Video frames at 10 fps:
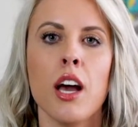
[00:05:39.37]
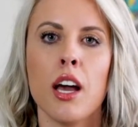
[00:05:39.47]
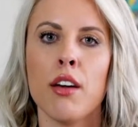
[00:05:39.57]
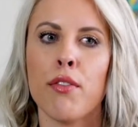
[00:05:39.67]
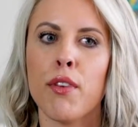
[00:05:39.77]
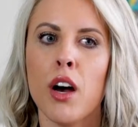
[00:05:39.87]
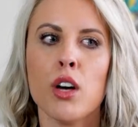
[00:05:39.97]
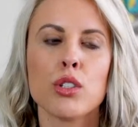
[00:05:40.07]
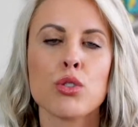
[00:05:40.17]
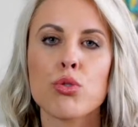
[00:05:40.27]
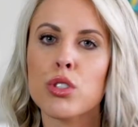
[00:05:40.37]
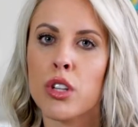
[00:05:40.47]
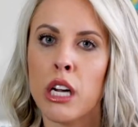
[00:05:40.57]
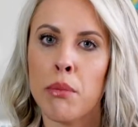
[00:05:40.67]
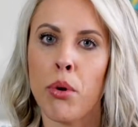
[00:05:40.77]
If schools
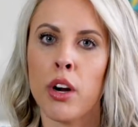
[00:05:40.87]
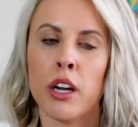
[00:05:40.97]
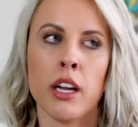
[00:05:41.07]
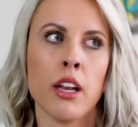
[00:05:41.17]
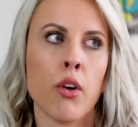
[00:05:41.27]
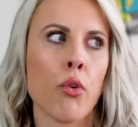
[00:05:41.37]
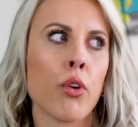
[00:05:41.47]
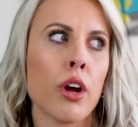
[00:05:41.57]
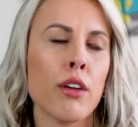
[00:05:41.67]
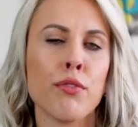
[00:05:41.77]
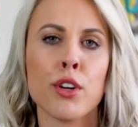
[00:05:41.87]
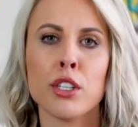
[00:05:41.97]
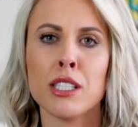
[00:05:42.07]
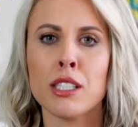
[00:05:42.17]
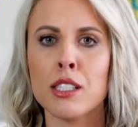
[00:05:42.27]
are important, or if your
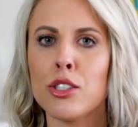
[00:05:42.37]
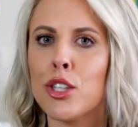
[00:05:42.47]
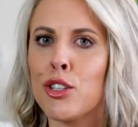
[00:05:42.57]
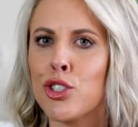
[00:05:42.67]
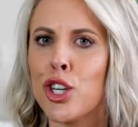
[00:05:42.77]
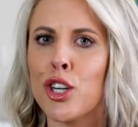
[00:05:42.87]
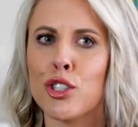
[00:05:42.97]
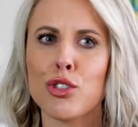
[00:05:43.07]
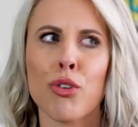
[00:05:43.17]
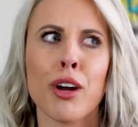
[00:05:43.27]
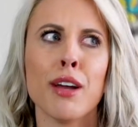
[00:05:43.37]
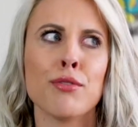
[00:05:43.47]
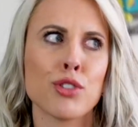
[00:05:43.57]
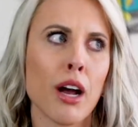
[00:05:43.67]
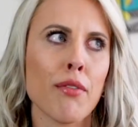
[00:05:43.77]
distance to your church, or if
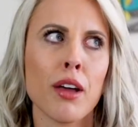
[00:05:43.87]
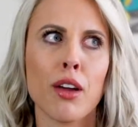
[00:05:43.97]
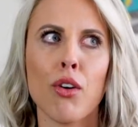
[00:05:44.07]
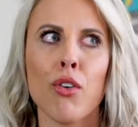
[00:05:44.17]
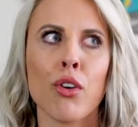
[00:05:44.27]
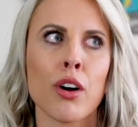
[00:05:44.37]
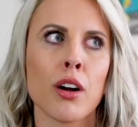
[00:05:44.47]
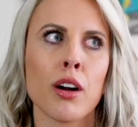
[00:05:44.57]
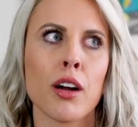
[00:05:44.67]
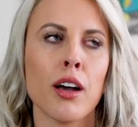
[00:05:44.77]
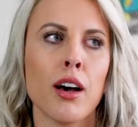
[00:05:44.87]
traffic, or